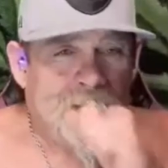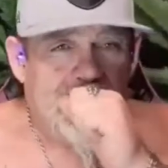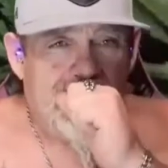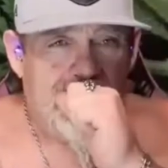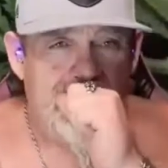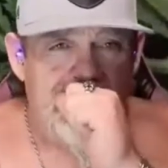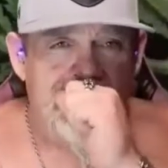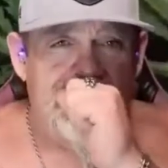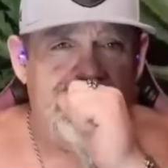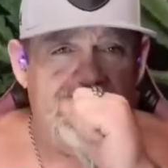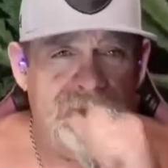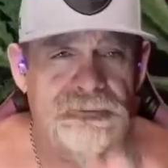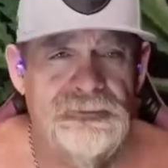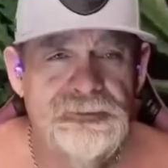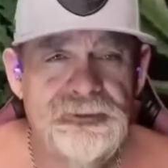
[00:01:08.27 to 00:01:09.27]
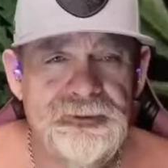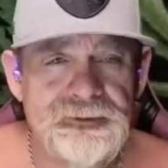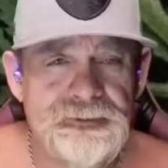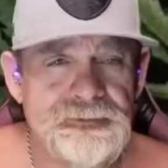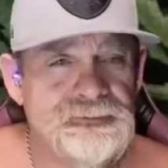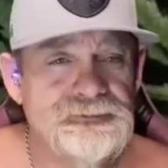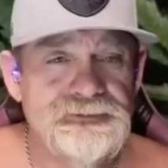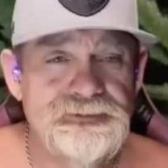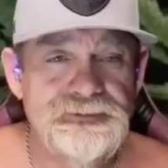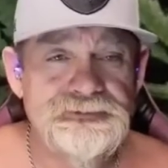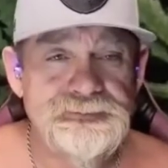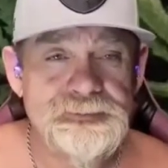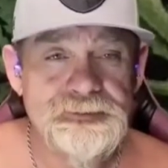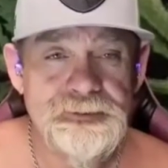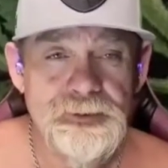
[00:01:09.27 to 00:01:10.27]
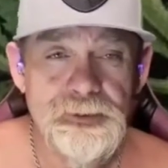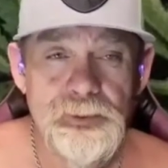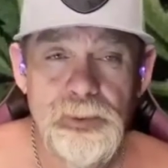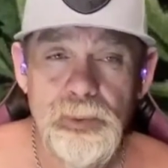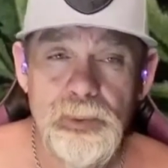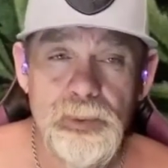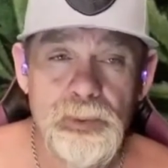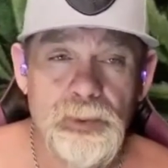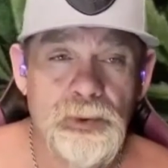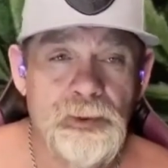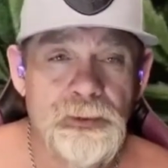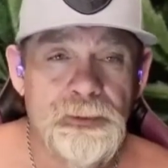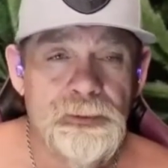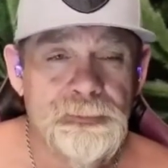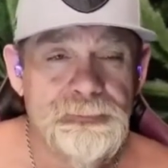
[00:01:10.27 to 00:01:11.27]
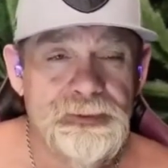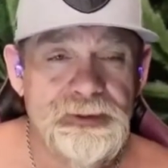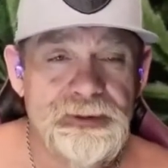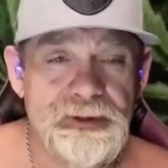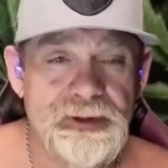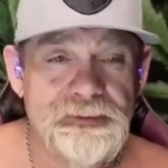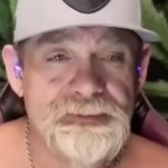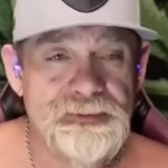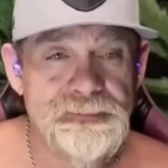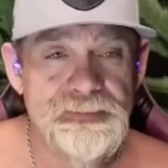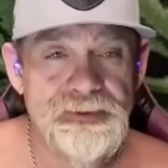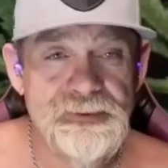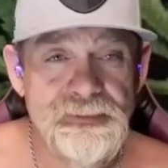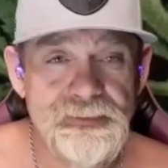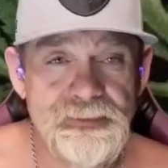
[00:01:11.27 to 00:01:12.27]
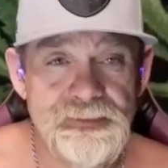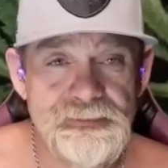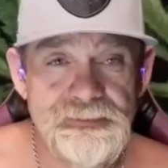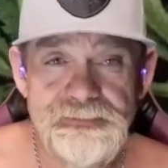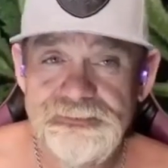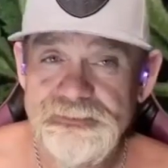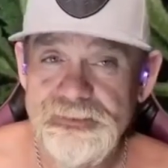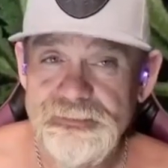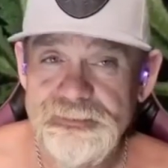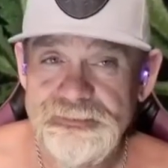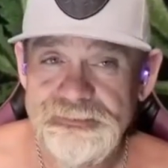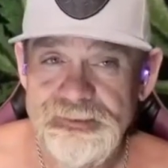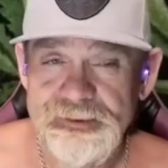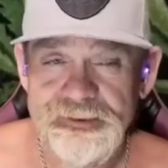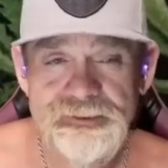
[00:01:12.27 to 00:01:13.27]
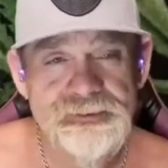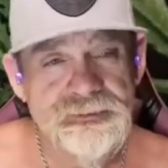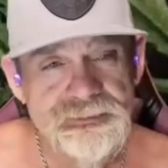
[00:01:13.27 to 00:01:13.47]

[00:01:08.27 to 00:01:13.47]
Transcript: Hey, excuse me. Oh man, that hit me hard. Sorry about that.